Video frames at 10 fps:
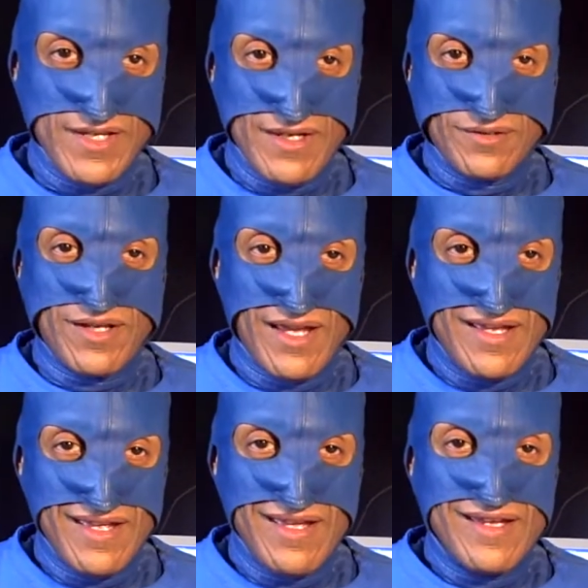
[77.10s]
okay?
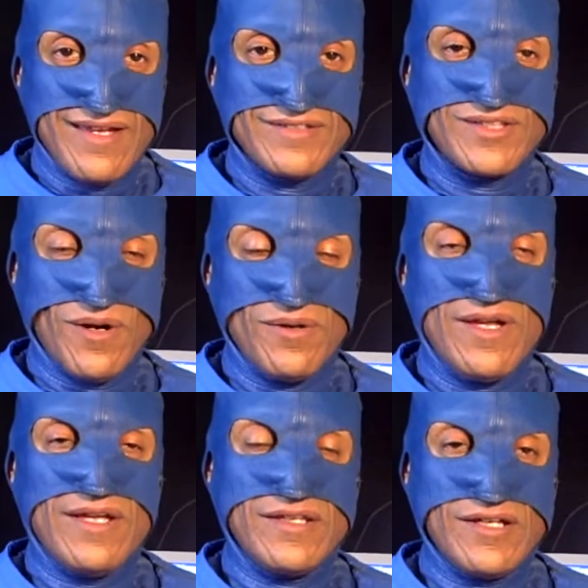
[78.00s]
So,
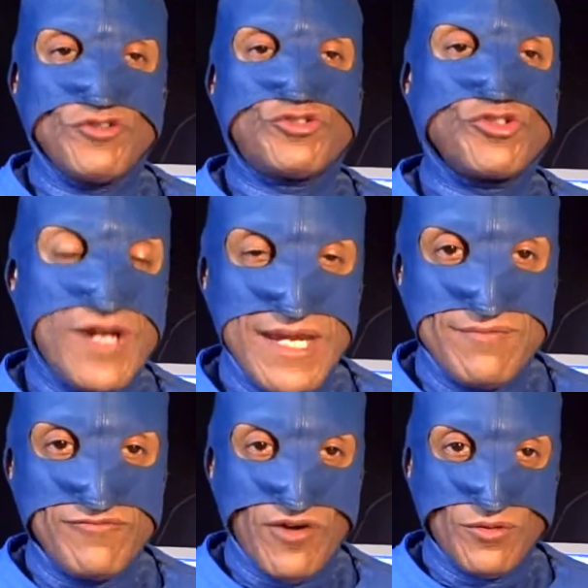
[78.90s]
you know, dream,
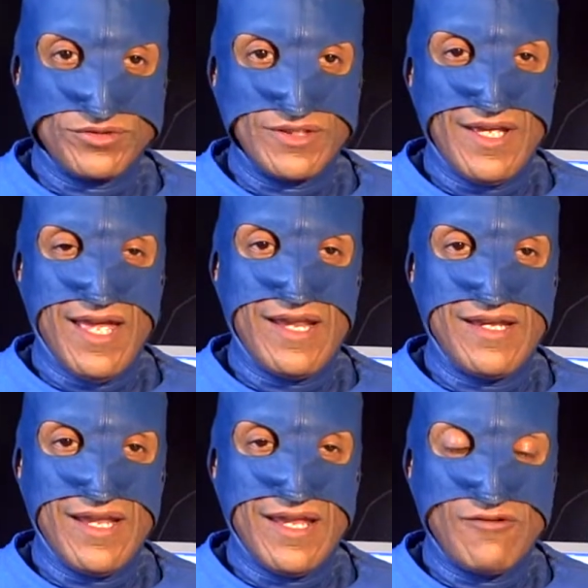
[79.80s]
folks, and
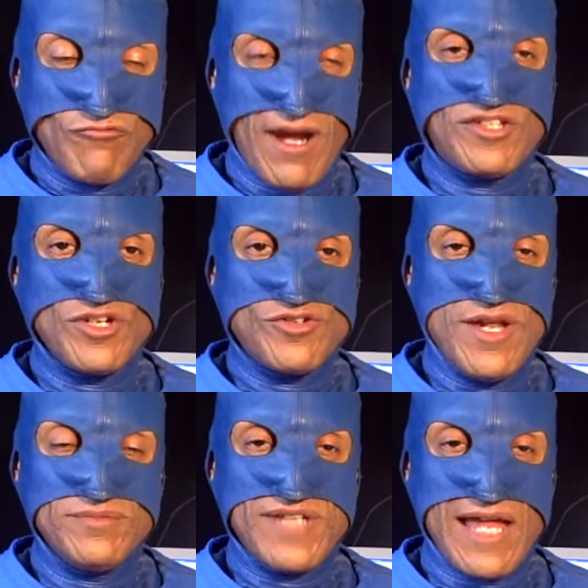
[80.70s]
write your
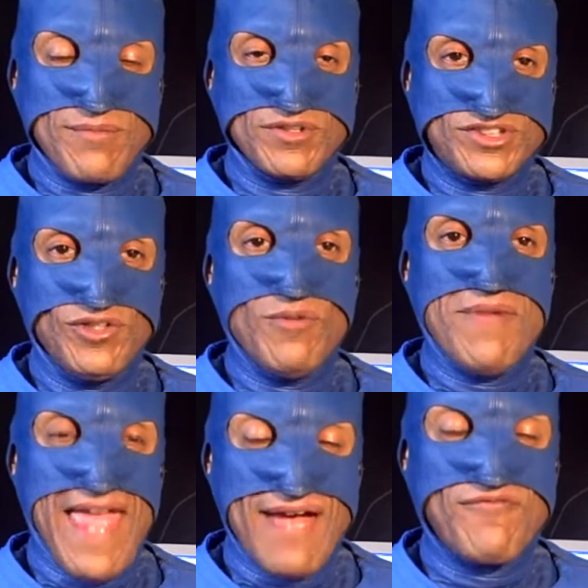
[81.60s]
dreams down and pursue them
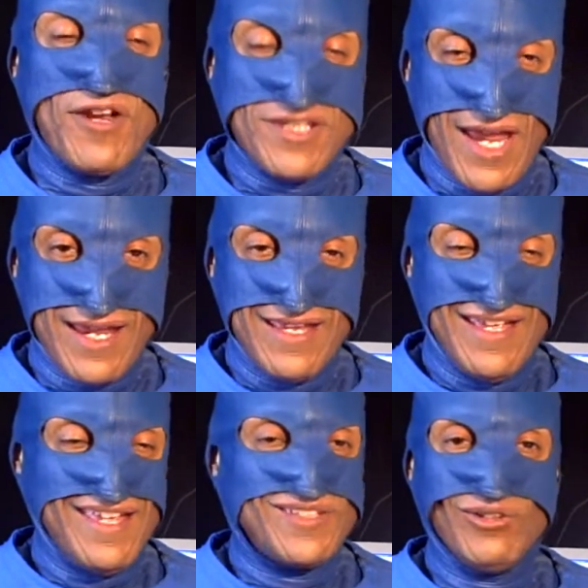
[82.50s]
every day,
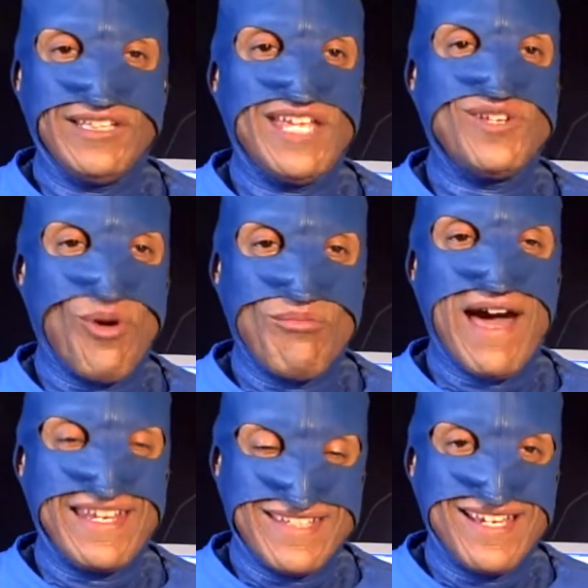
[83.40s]
and don't let
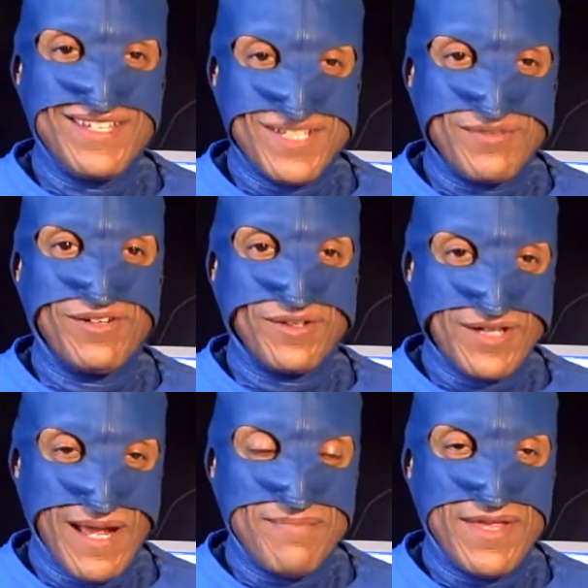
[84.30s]
nobody tell you different,
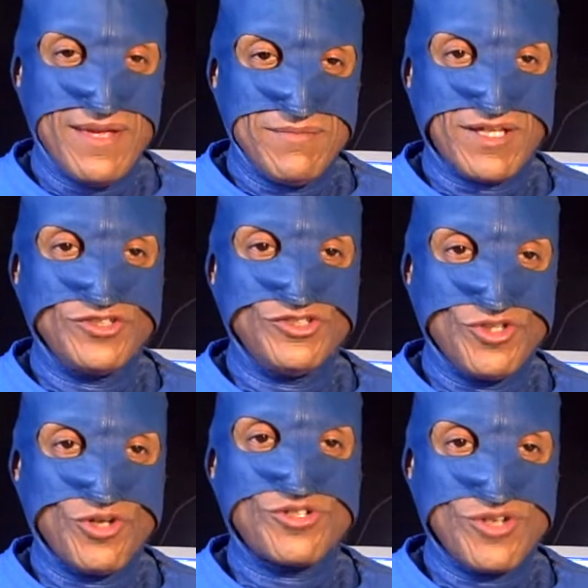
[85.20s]
okay? Because
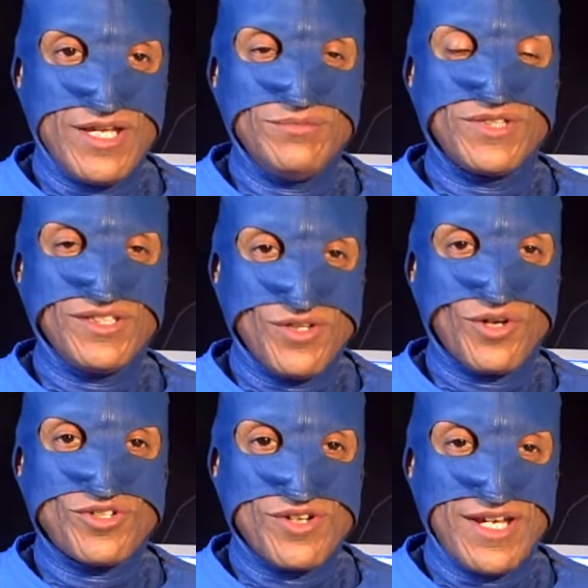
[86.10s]
your dreams are your
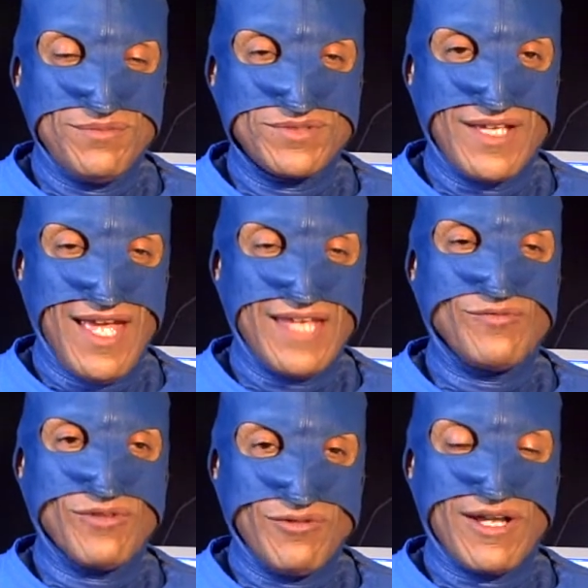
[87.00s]
dreams, and
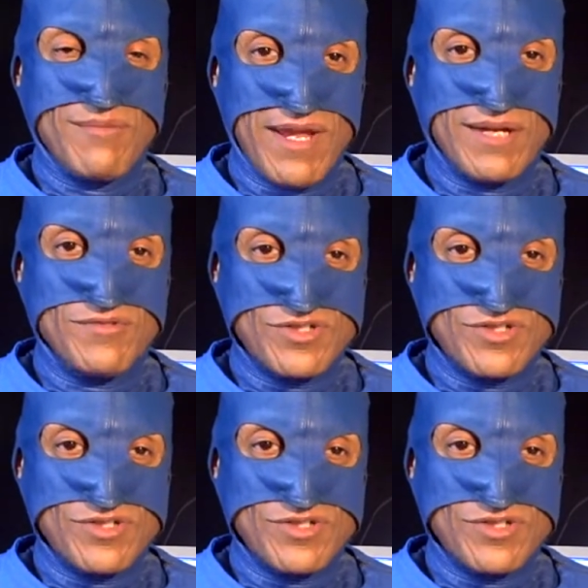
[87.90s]
you want to make them